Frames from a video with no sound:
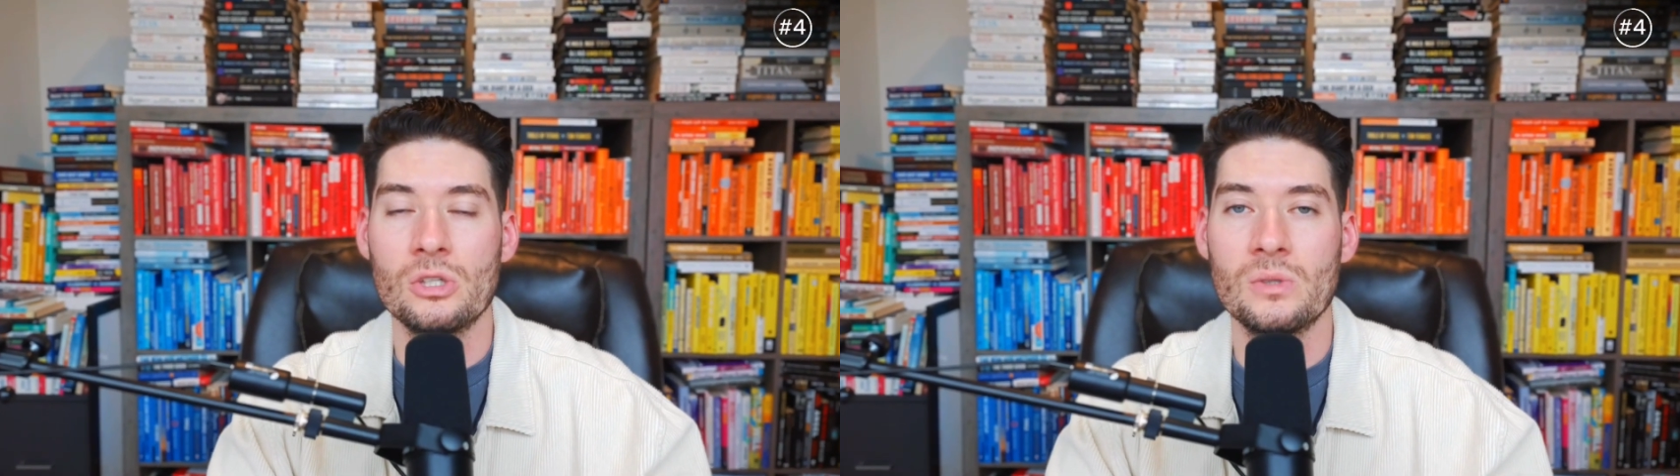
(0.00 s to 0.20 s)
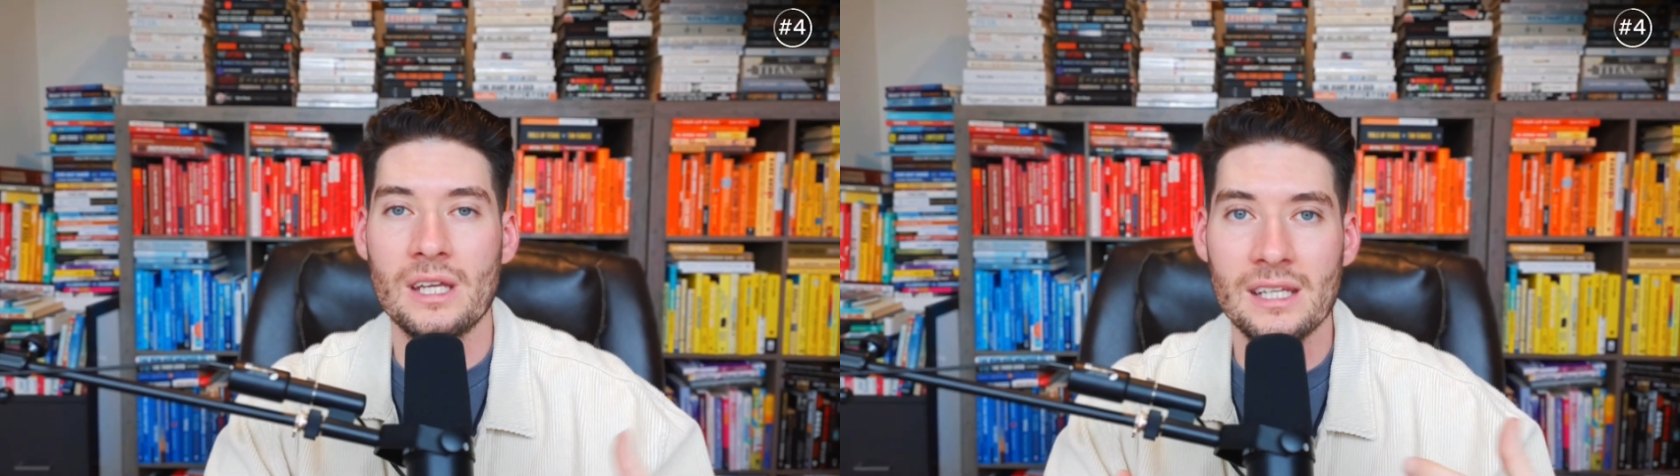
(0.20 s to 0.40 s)

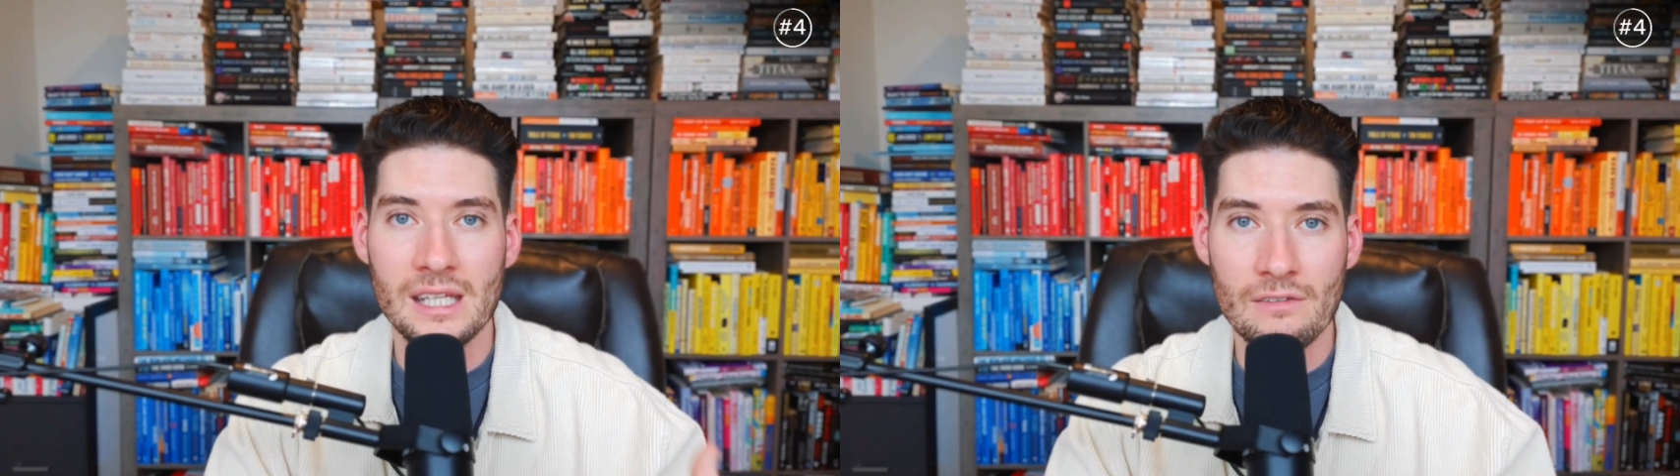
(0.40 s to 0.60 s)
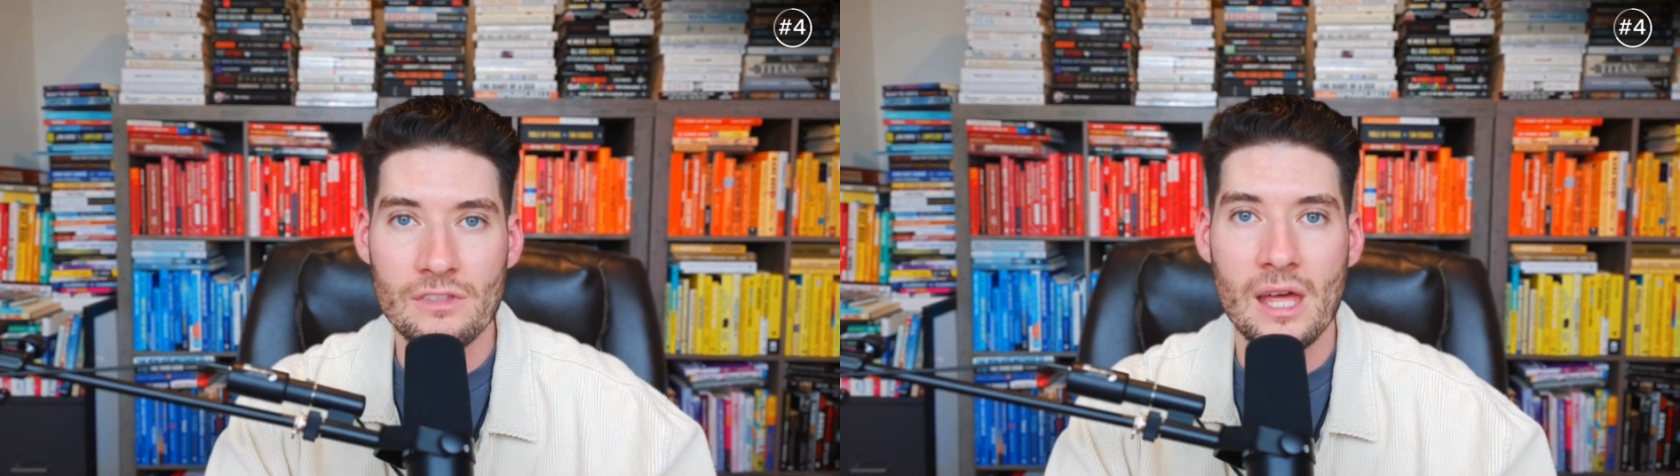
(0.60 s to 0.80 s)
You can
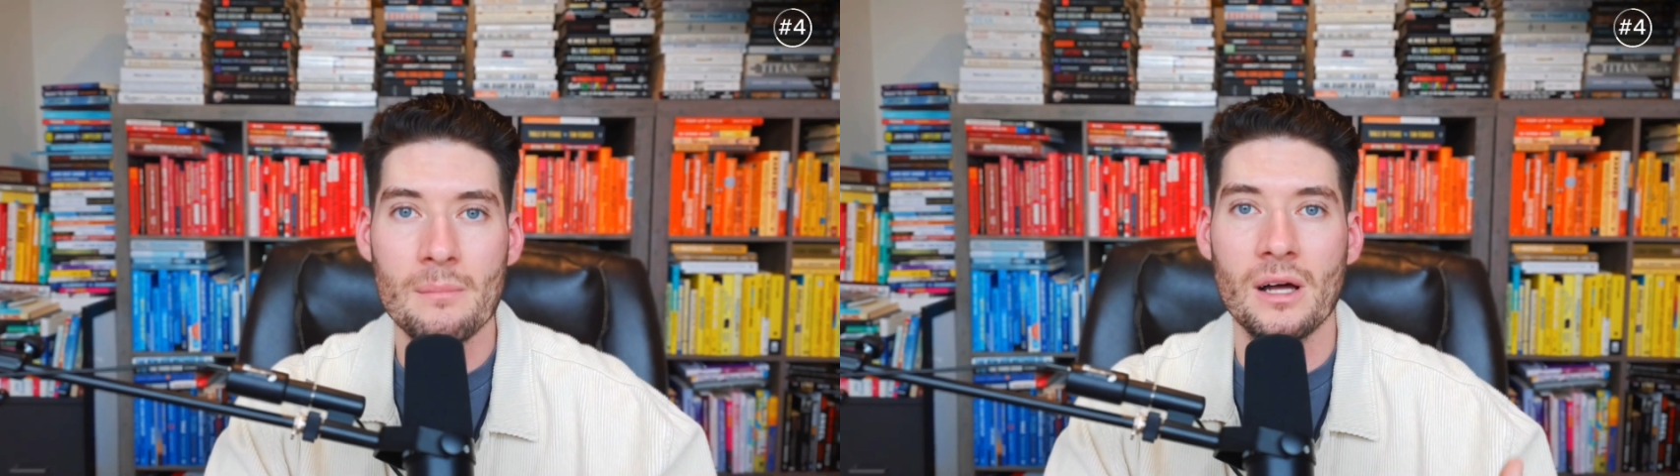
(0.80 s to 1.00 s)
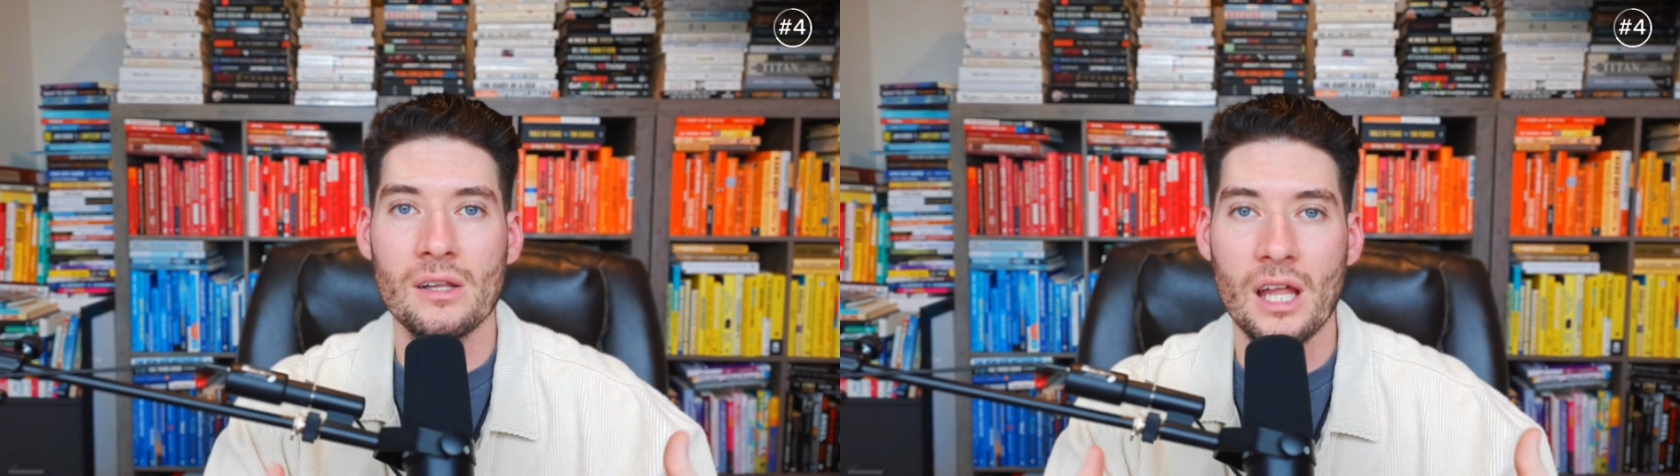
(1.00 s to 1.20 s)
give them
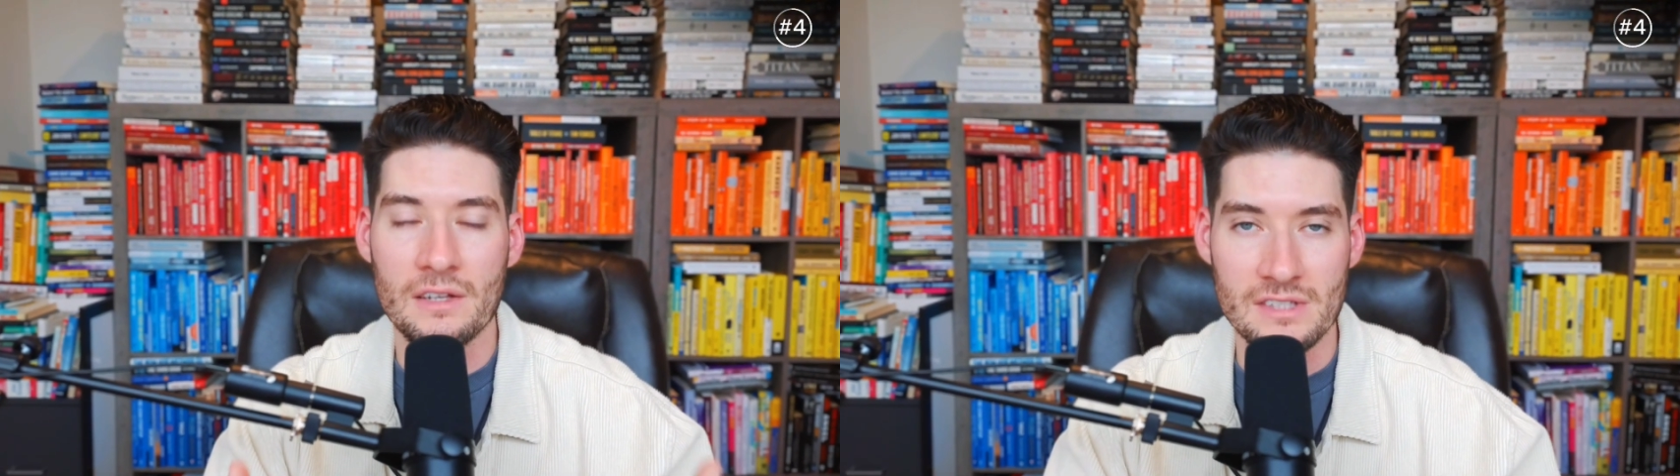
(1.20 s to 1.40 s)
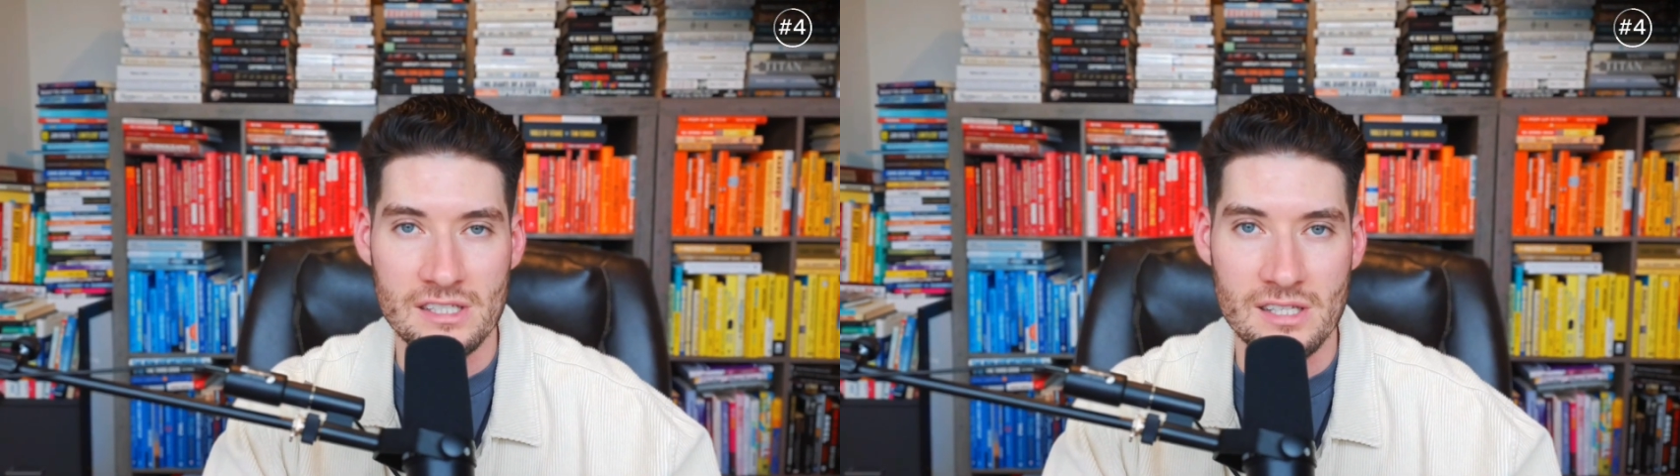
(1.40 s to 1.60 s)
a lot
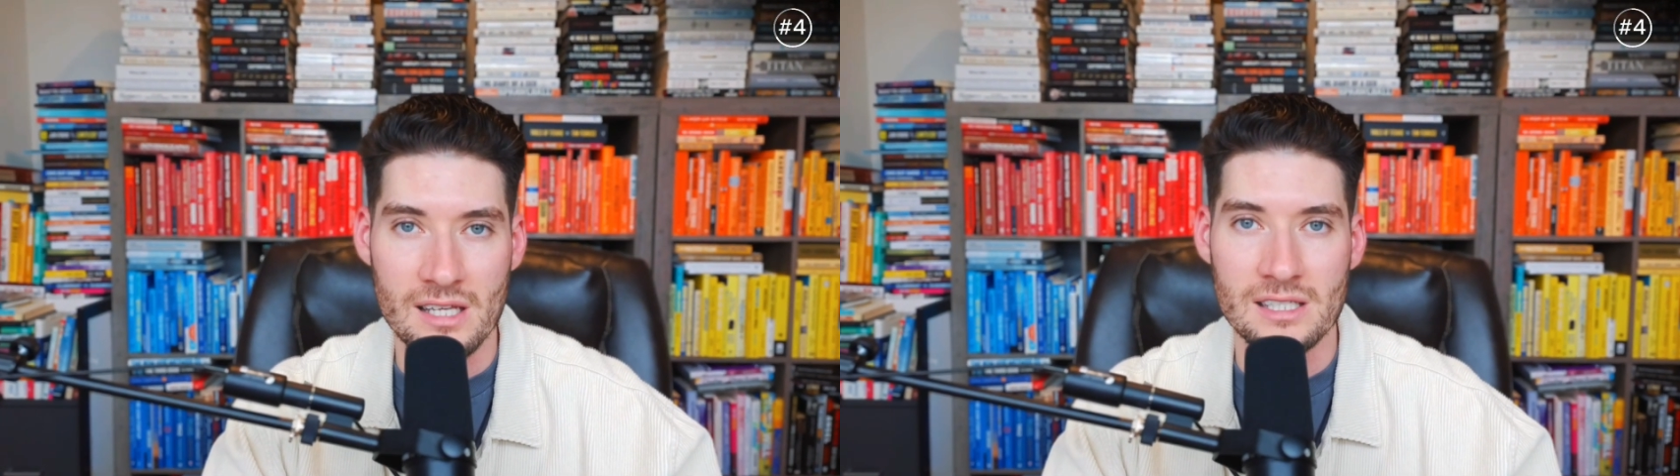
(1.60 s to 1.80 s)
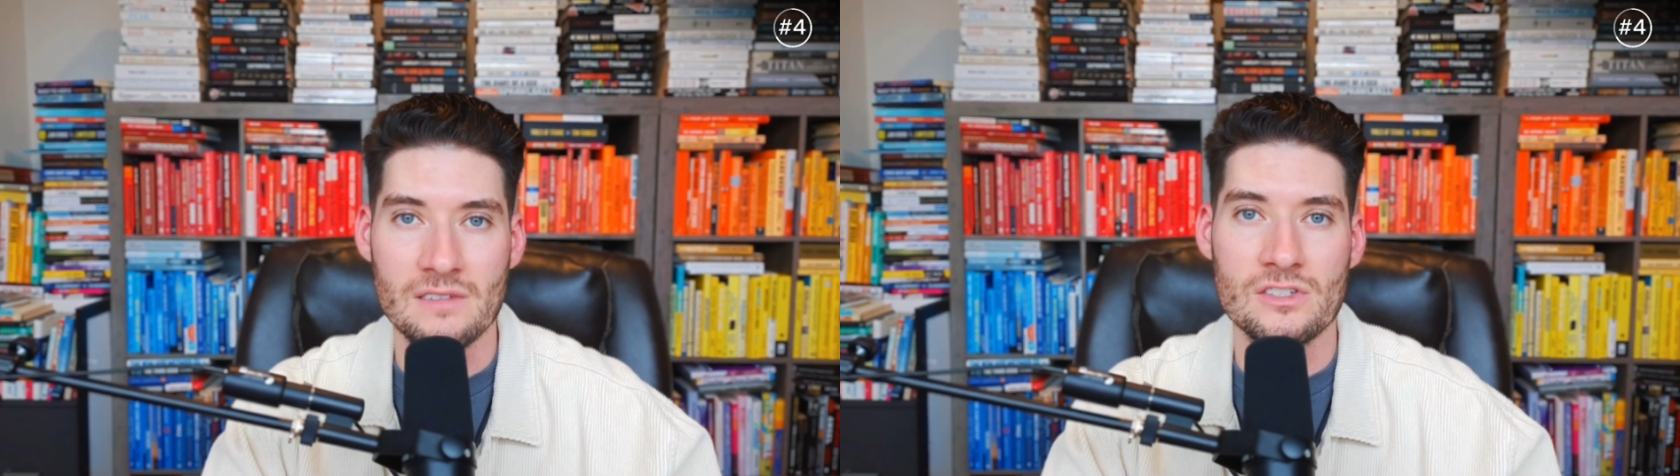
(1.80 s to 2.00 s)
of
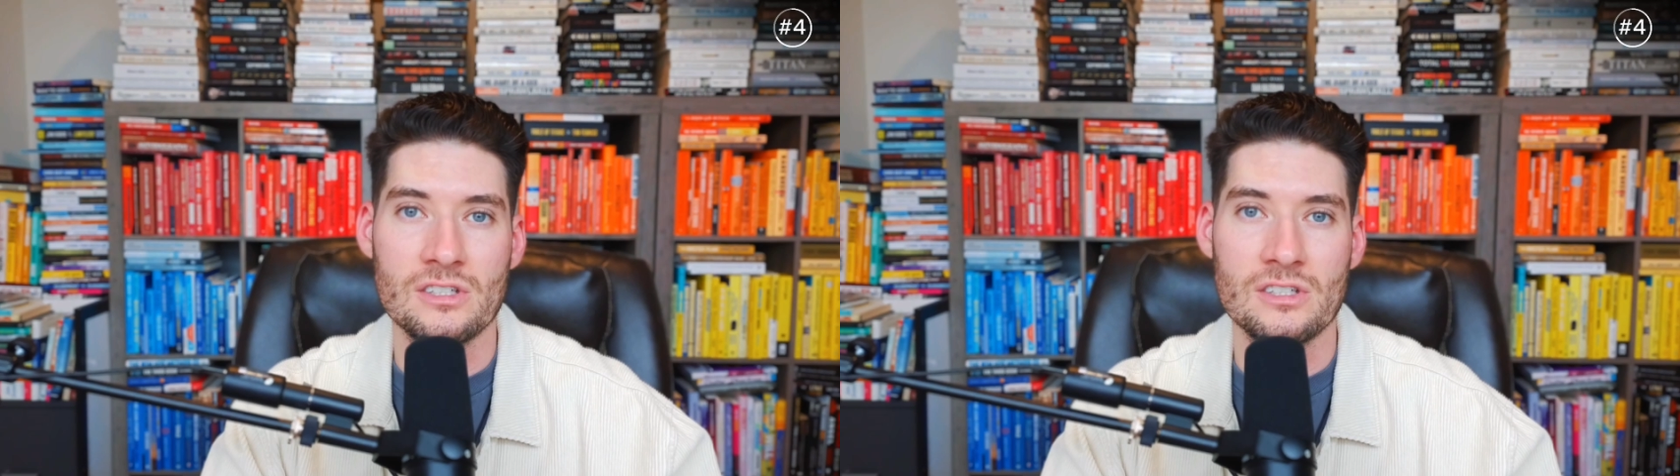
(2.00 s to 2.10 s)
incentives